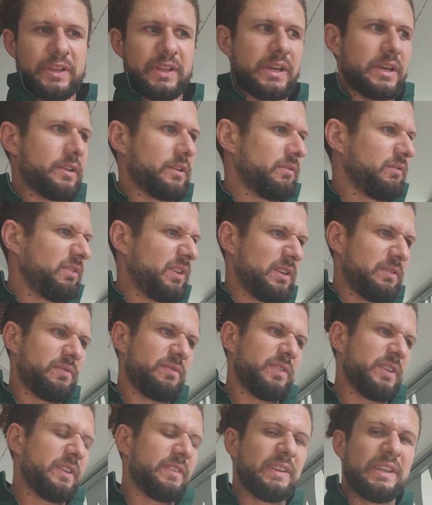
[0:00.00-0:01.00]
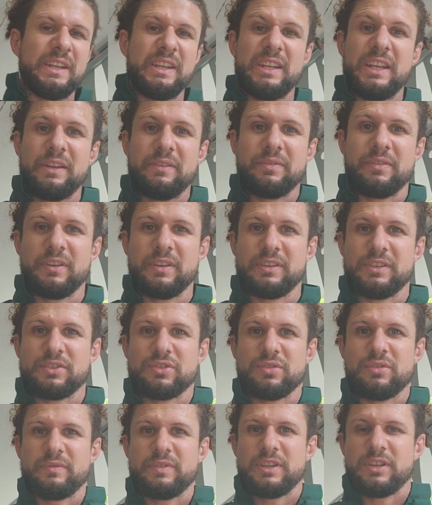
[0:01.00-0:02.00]
that, if there's any need for
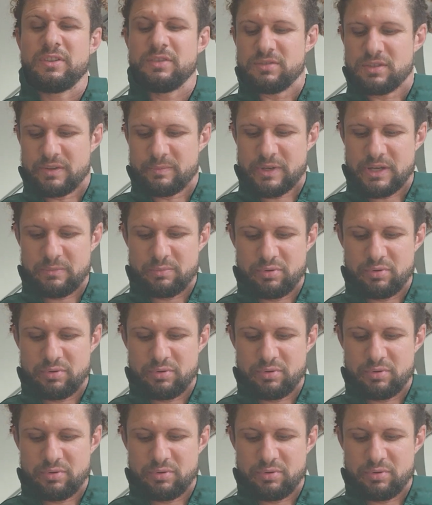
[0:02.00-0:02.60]
additional videos, I might